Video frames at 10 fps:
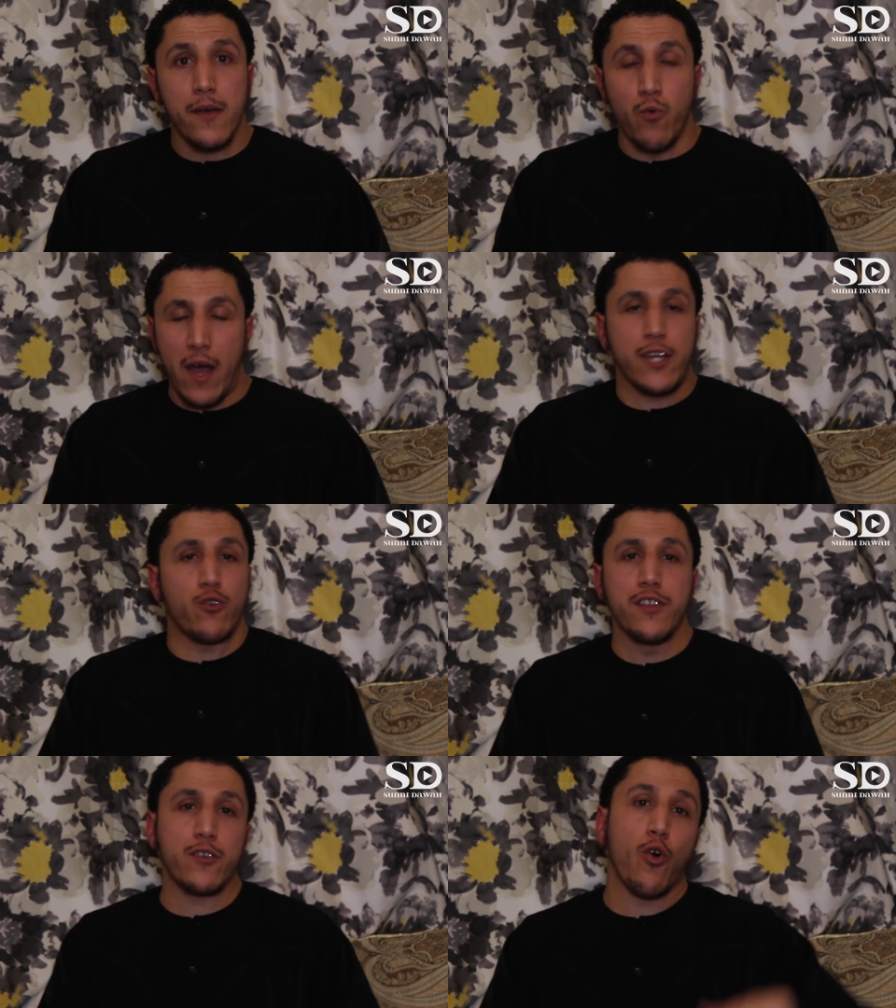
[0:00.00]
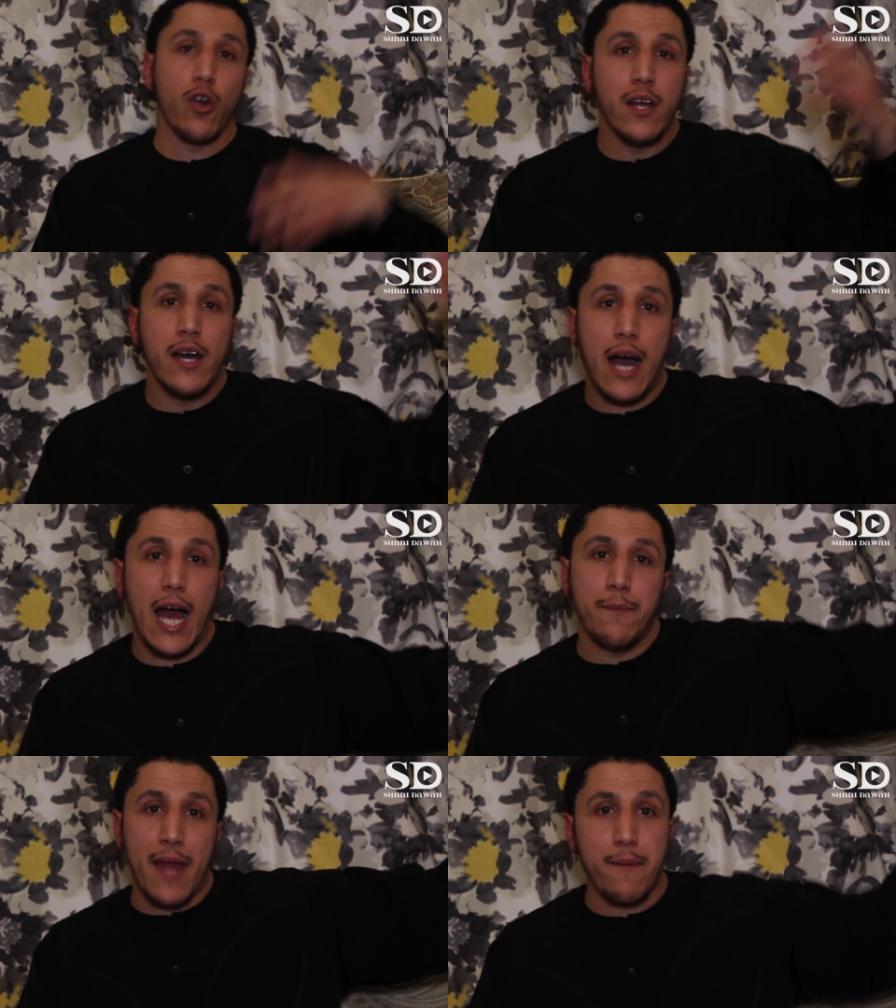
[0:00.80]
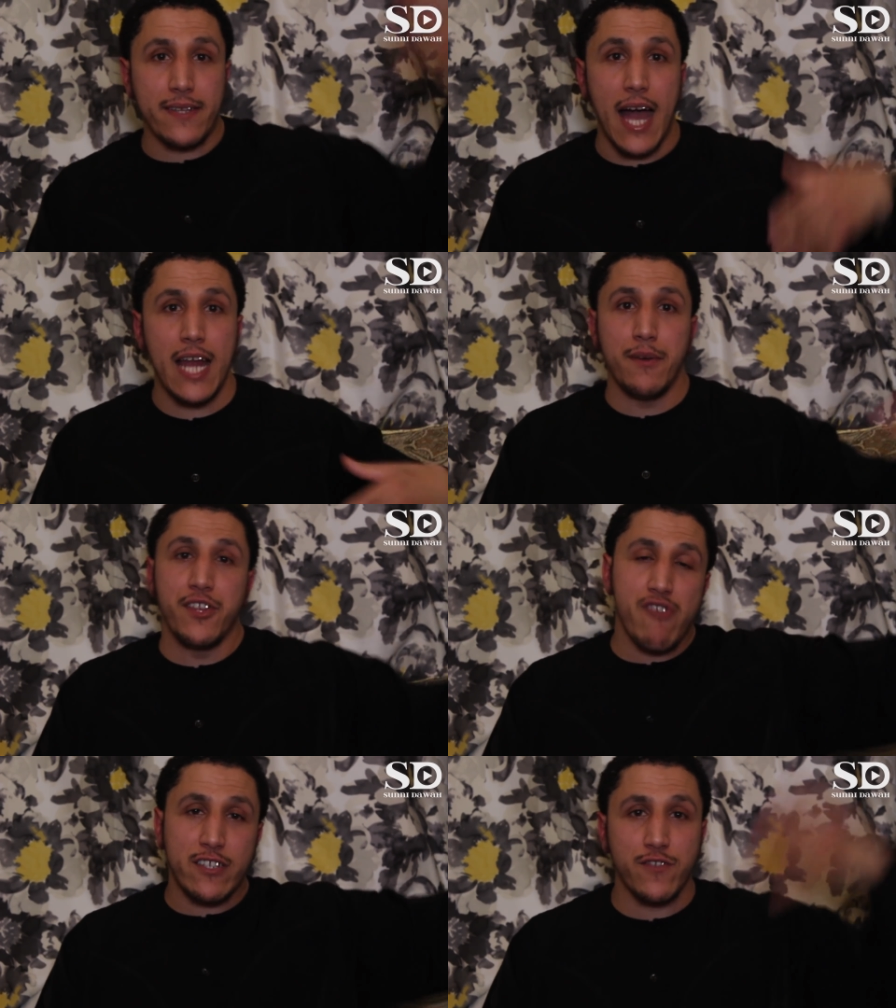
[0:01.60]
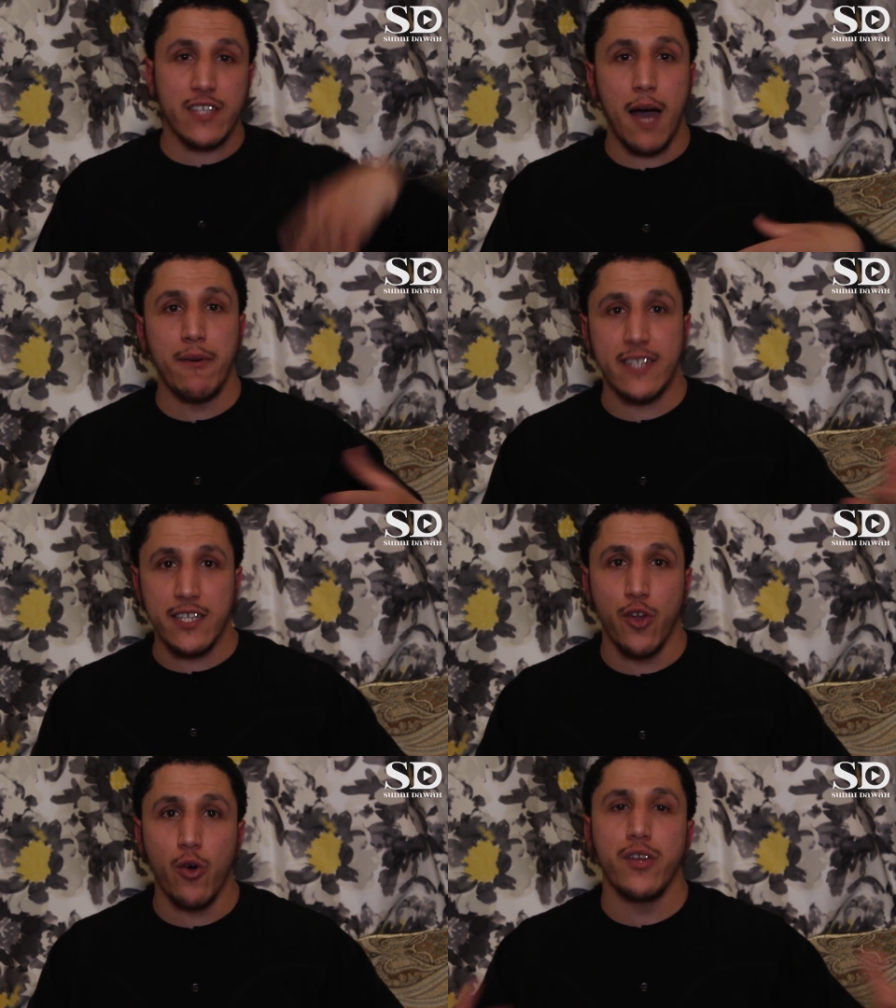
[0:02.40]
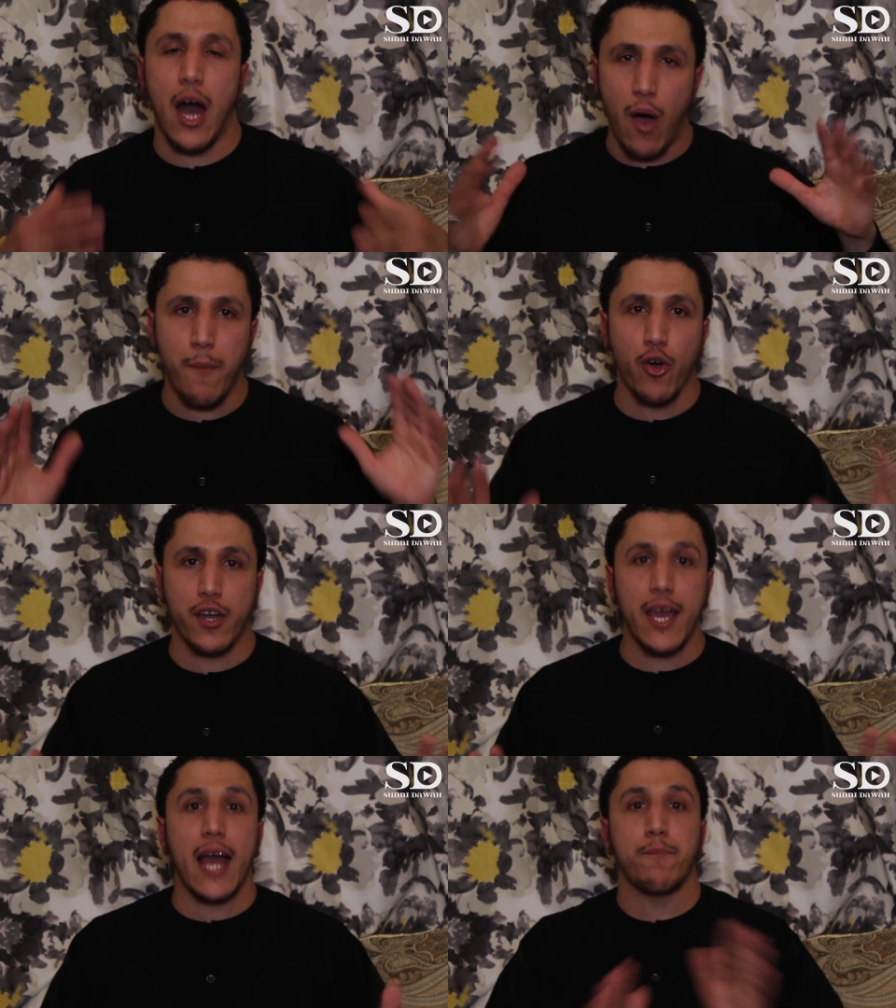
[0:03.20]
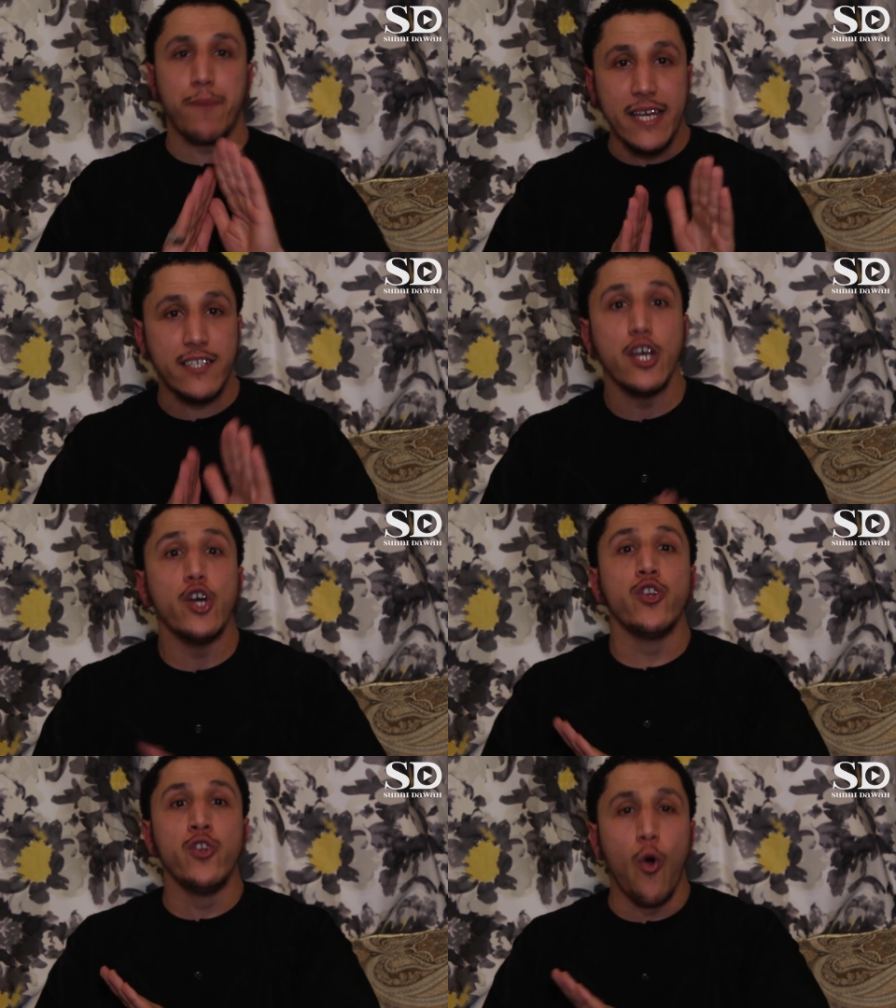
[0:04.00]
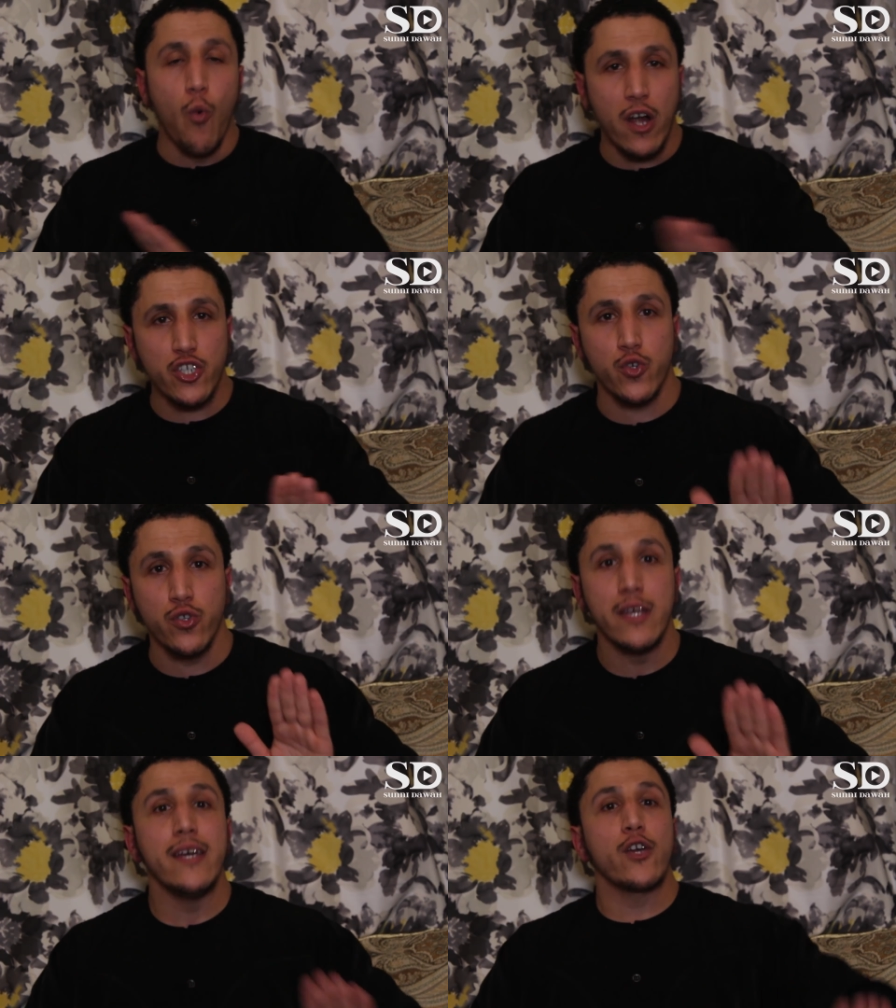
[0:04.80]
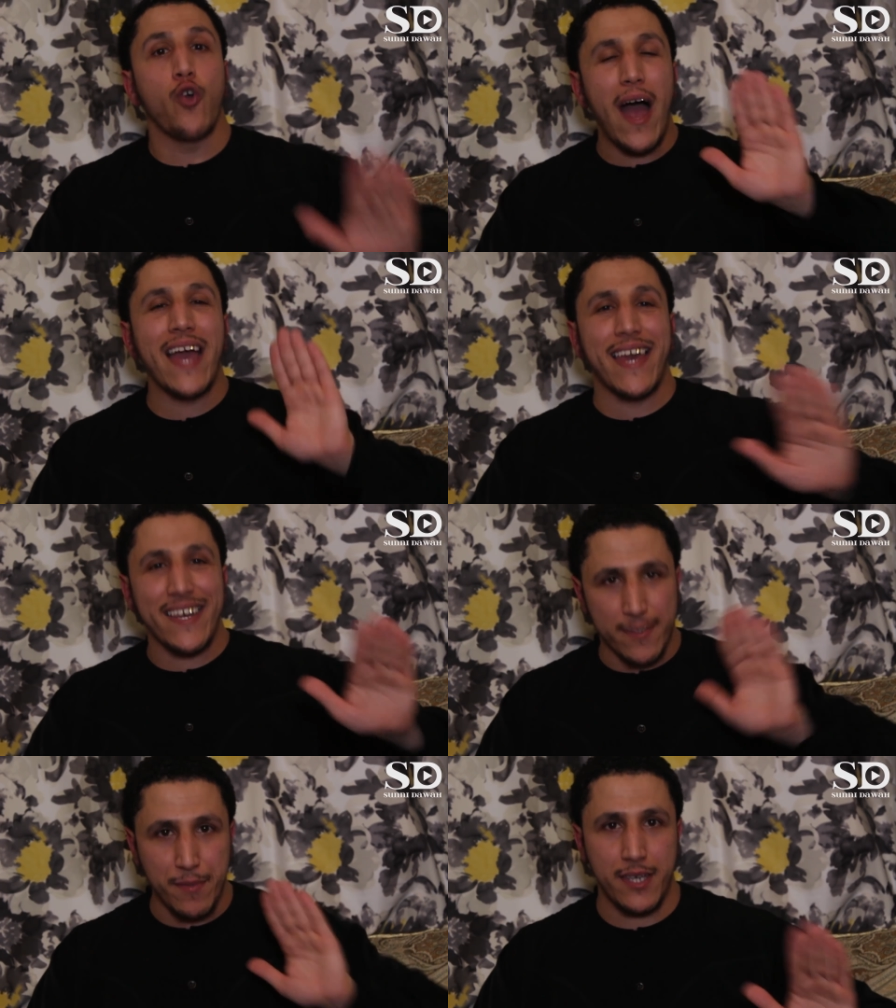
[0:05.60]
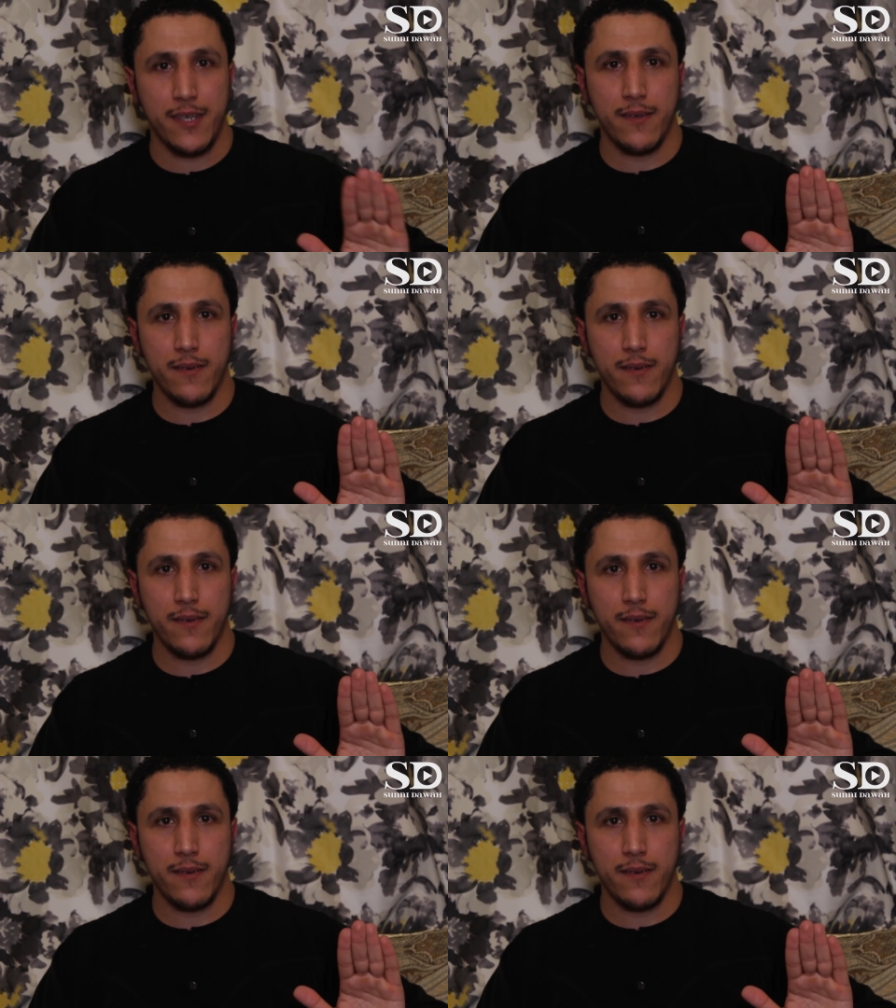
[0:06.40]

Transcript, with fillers: where he couldn't call Ali bin Abi Talib and the rest of Sahaba and says, you know, now I'm okay, and please, no one should go and guess me.